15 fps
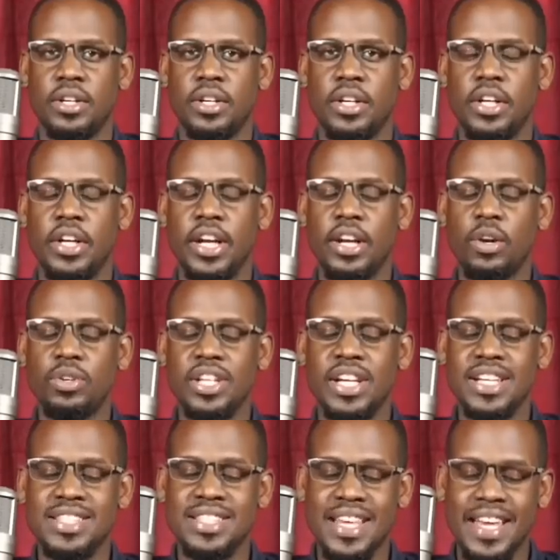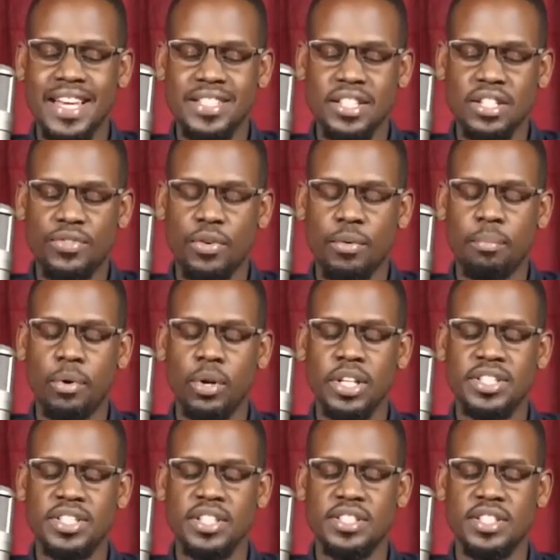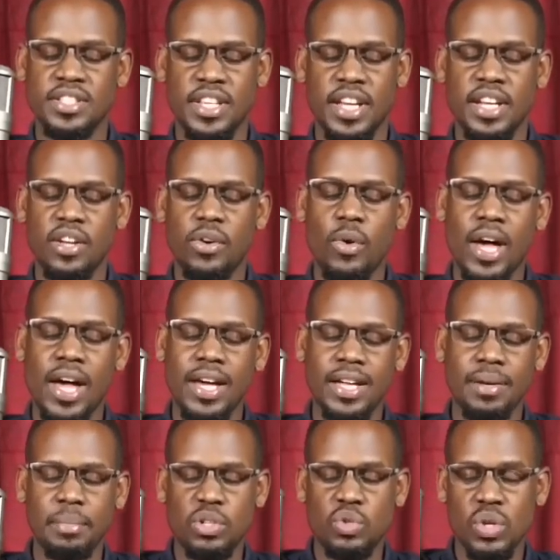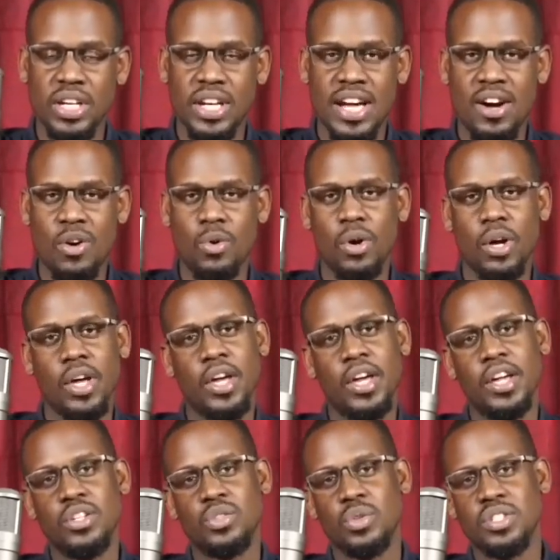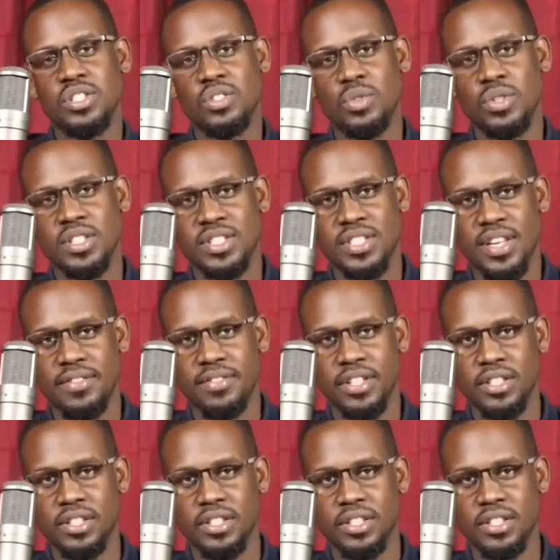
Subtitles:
Raila Odinga's exit from politics is anywhere in between now and 2027.